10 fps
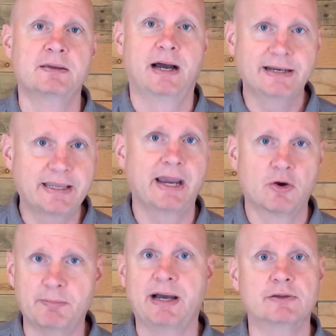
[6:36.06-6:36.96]
I
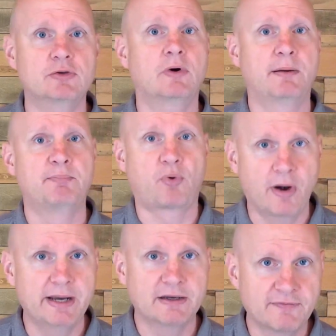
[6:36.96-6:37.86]
care about you. I'm
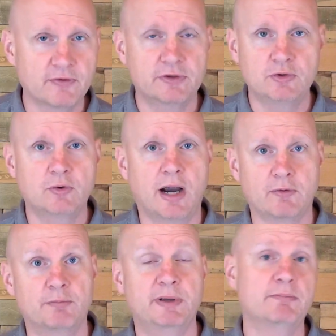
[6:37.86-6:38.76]
praying for you. I
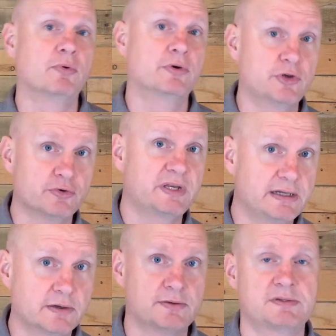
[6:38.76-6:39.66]
remember your
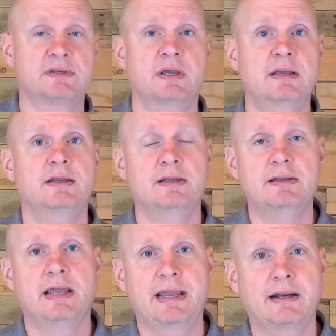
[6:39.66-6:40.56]
tears,
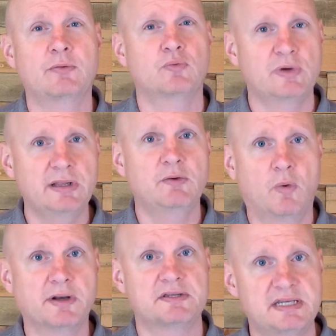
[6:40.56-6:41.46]
and I really
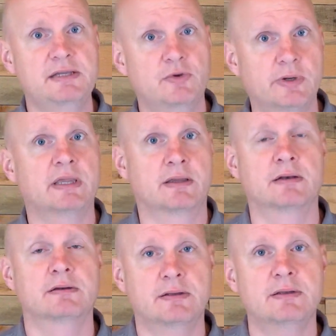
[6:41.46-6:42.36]
want to see you
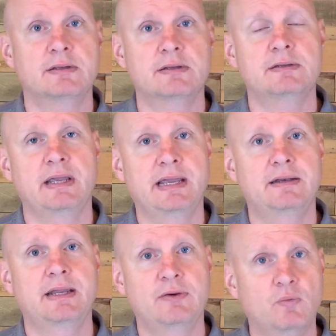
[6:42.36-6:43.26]
again.
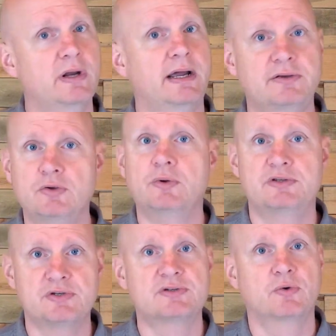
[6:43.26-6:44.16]
And when I do,
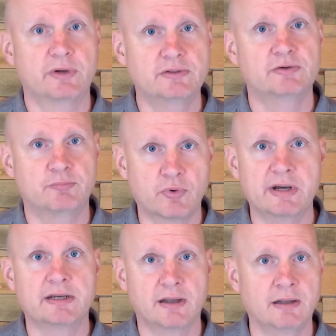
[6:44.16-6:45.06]
it's just going to
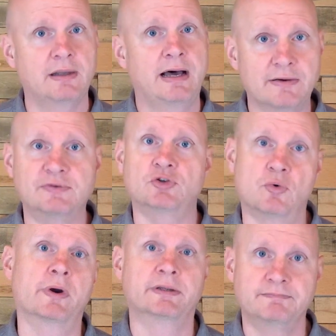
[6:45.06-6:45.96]
bring a lot of
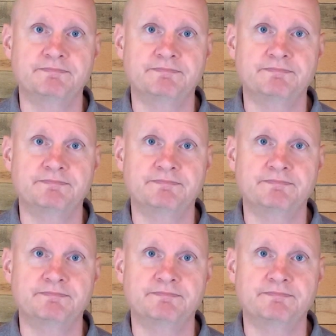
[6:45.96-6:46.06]
joy.